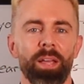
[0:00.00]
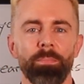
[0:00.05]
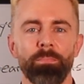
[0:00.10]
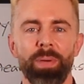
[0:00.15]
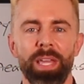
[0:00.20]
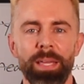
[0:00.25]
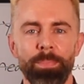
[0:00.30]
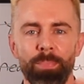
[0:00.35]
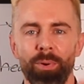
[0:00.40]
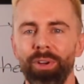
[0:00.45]

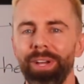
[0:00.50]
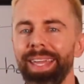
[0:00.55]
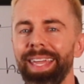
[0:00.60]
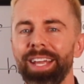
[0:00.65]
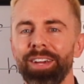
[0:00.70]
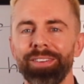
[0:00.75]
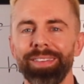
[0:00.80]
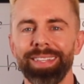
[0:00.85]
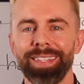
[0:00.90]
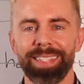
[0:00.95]
People
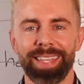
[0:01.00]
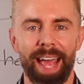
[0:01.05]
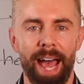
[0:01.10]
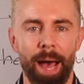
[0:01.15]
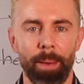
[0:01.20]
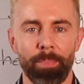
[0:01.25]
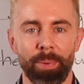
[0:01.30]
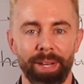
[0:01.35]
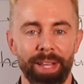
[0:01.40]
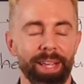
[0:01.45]
hear this
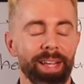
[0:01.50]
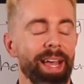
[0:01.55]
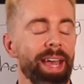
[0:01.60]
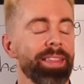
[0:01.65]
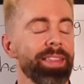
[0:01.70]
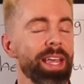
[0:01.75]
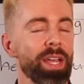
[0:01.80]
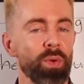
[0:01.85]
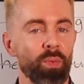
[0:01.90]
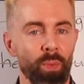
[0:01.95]
happening
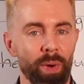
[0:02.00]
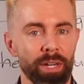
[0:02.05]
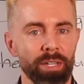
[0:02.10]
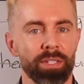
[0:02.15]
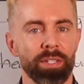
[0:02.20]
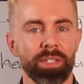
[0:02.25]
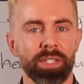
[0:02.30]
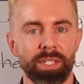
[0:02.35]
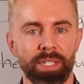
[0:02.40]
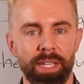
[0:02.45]
and they
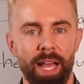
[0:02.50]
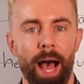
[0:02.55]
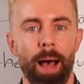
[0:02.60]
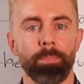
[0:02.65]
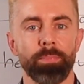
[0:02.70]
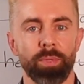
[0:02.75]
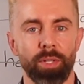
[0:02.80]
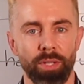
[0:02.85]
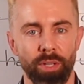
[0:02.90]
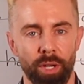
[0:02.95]
will
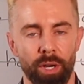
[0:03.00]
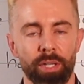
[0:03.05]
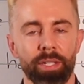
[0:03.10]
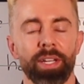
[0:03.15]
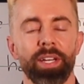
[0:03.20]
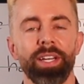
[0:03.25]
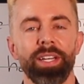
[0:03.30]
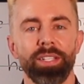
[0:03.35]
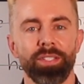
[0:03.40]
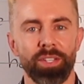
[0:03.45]
stop to
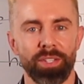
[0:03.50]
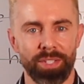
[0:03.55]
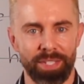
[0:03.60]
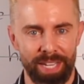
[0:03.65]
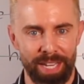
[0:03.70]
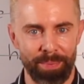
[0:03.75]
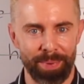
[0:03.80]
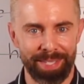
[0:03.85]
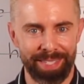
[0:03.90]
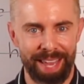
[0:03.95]
look to
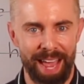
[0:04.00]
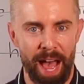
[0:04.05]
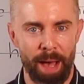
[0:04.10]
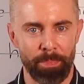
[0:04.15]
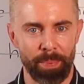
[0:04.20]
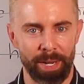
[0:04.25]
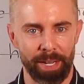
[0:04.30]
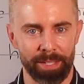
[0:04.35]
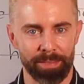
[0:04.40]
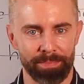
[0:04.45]
see what's
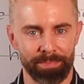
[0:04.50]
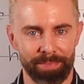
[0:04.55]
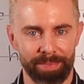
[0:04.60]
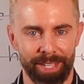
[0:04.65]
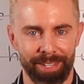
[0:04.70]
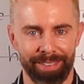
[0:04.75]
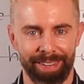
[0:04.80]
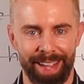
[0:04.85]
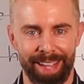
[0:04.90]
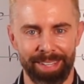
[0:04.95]
happening,
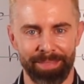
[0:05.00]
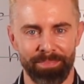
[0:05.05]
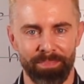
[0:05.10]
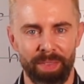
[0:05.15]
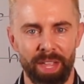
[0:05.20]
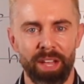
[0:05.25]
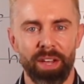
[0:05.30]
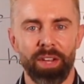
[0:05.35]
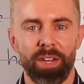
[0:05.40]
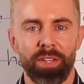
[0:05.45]
all
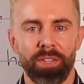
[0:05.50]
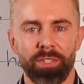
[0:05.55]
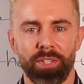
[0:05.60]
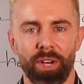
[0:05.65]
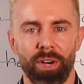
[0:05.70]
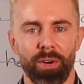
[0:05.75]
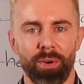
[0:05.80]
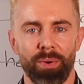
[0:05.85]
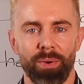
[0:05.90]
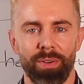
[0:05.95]
right?
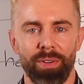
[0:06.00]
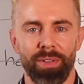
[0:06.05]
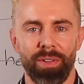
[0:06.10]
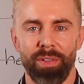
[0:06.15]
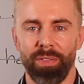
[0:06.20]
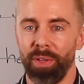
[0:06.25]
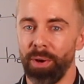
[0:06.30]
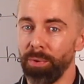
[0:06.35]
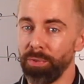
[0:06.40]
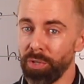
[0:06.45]
So
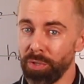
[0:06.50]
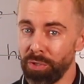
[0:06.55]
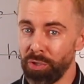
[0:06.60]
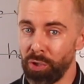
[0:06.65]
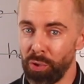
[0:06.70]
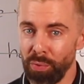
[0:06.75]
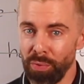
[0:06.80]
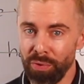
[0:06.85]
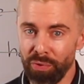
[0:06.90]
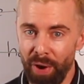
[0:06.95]
those are
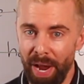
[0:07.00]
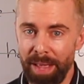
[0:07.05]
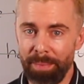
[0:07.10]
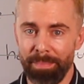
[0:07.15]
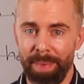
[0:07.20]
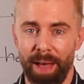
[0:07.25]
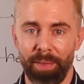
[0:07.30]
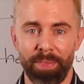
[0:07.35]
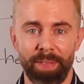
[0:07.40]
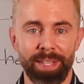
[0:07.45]
two
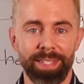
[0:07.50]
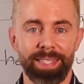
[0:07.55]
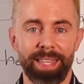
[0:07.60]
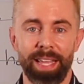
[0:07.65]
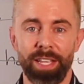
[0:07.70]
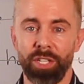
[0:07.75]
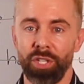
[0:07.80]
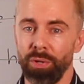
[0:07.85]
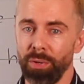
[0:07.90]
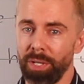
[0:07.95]
great methods
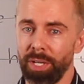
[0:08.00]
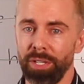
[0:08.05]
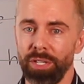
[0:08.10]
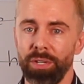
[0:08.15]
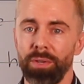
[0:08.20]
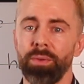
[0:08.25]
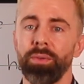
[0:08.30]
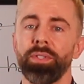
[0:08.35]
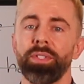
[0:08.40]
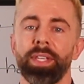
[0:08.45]
that you can
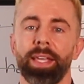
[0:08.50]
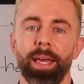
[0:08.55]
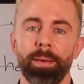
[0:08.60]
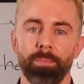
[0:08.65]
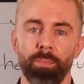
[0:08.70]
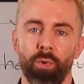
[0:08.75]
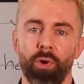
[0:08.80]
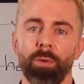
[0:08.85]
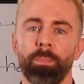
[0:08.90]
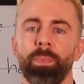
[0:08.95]
use to
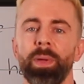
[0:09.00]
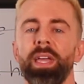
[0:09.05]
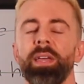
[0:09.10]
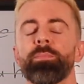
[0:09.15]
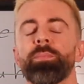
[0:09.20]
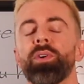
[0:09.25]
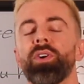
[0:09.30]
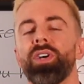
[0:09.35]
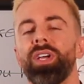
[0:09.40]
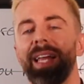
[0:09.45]
get more
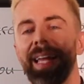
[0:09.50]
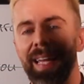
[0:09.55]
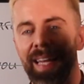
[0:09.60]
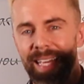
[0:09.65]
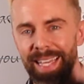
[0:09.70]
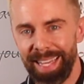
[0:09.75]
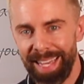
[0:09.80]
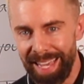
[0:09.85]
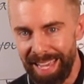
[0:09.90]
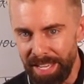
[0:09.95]
people
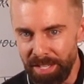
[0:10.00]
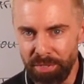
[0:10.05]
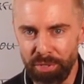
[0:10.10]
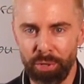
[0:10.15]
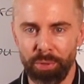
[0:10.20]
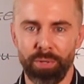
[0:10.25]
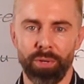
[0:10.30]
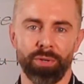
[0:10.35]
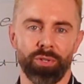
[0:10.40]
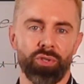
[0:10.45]

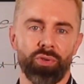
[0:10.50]
into your